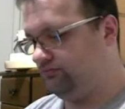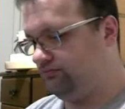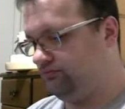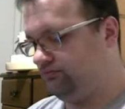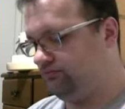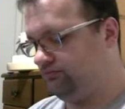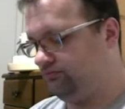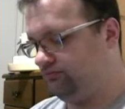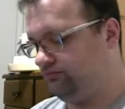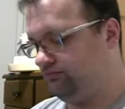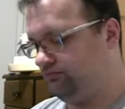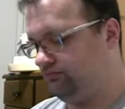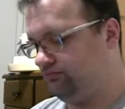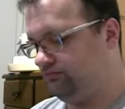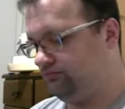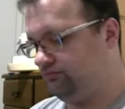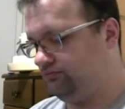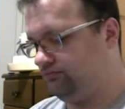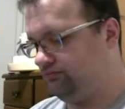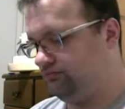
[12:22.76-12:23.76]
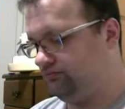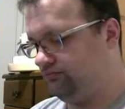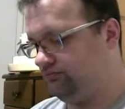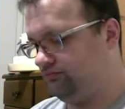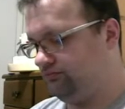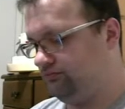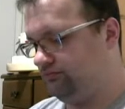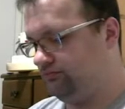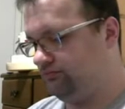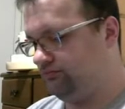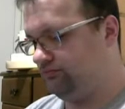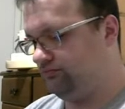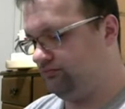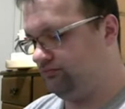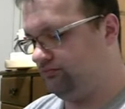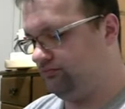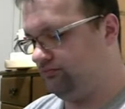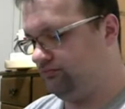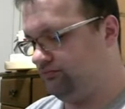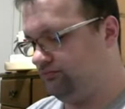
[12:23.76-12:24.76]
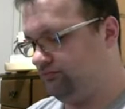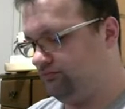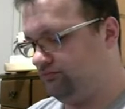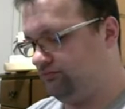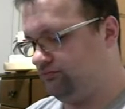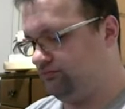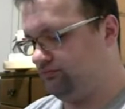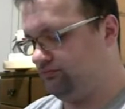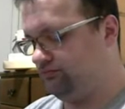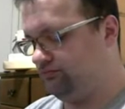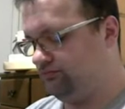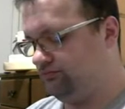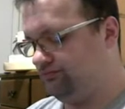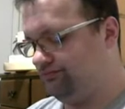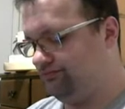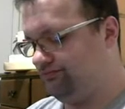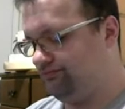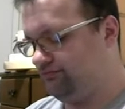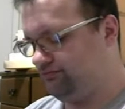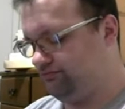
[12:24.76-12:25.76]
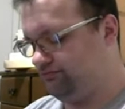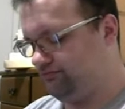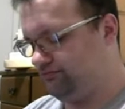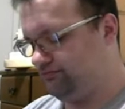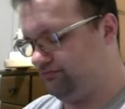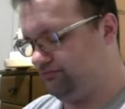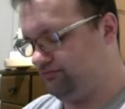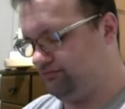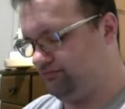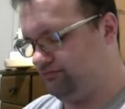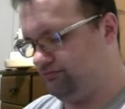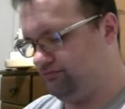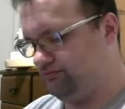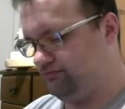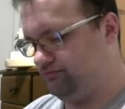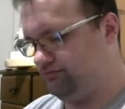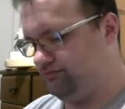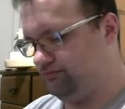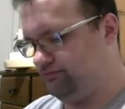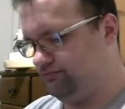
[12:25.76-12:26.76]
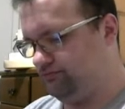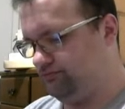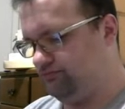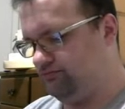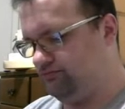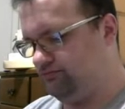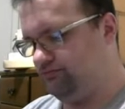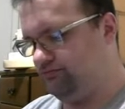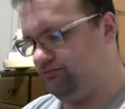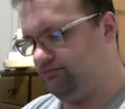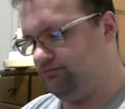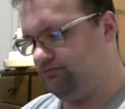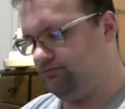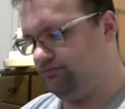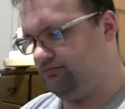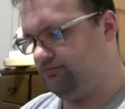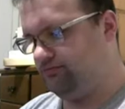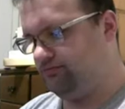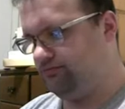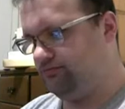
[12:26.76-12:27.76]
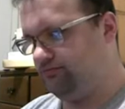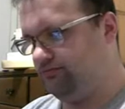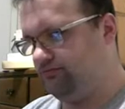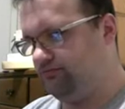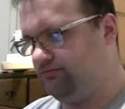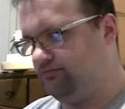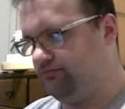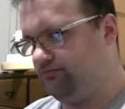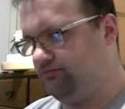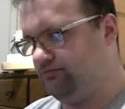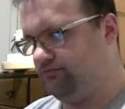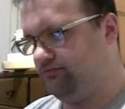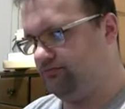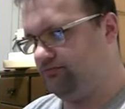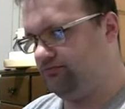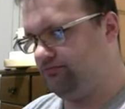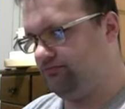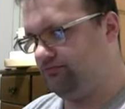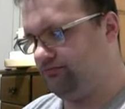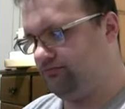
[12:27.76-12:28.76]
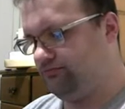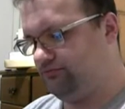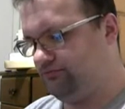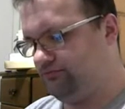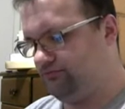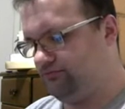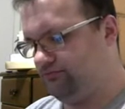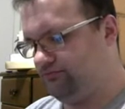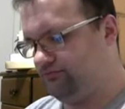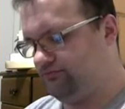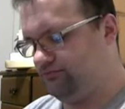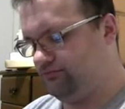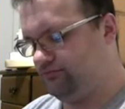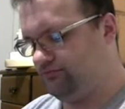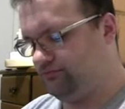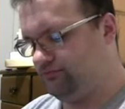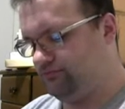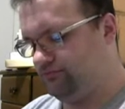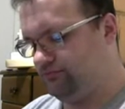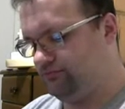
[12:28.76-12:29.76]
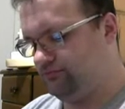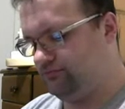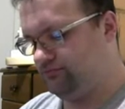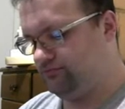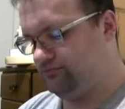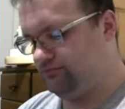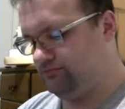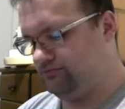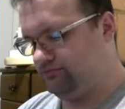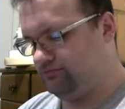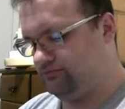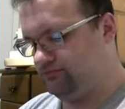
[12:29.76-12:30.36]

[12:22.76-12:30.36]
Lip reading: [no speech]